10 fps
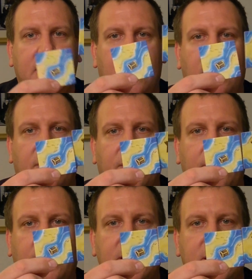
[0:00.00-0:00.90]
However, if I
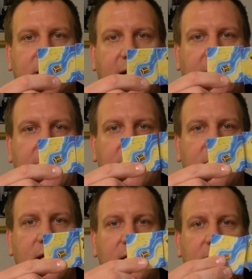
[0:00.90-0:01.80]
place this tile
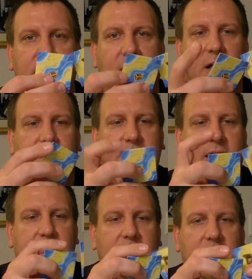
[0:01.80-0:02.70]
here, now all of a
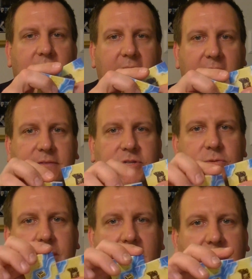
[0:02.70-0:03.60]
sudden I have
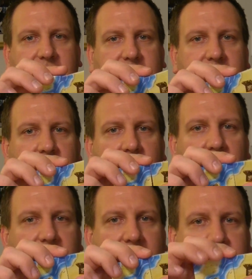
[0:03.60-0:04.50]
2 paths
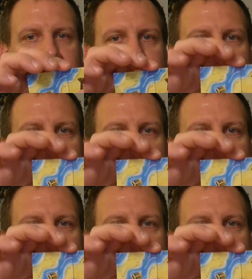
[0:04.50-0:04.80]
of access.